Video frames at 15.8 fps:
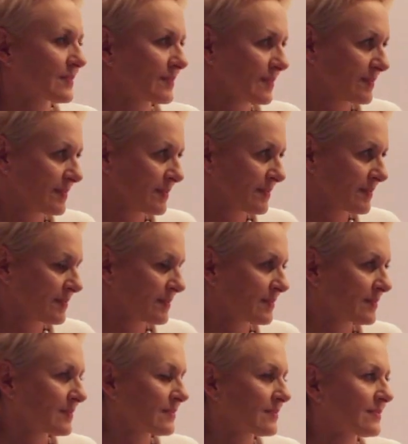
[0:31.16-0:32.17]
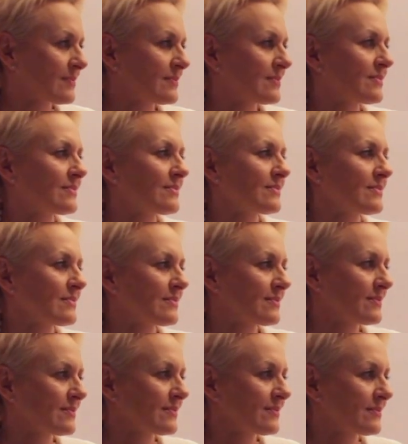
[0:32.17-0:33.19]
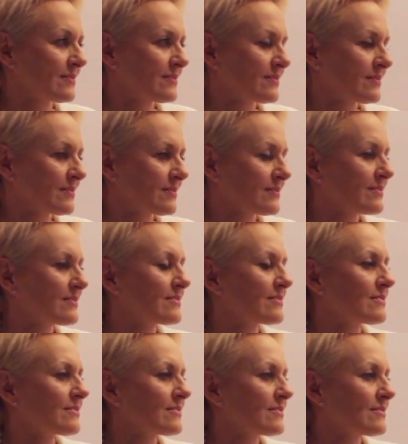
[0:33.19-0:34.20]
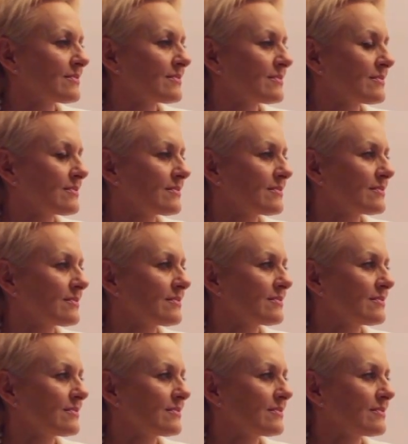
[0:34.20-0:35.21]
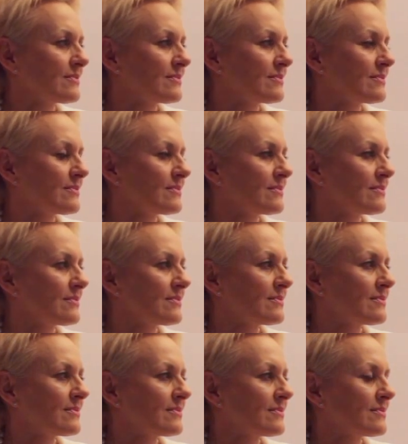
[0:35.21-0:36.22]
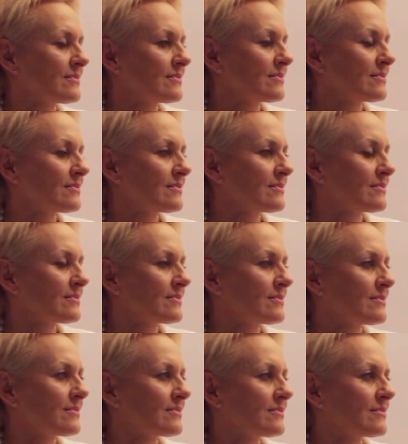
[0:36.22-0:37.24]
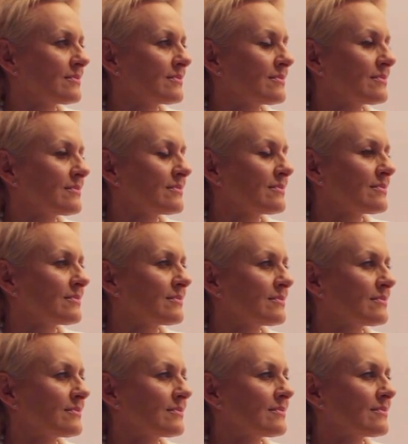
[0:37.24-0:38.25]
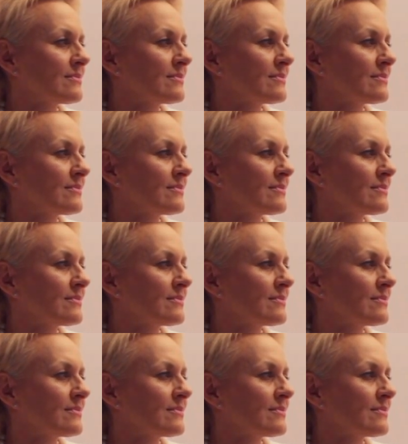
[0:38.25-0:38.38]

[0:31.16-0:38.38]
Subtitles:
The person shown says nothing.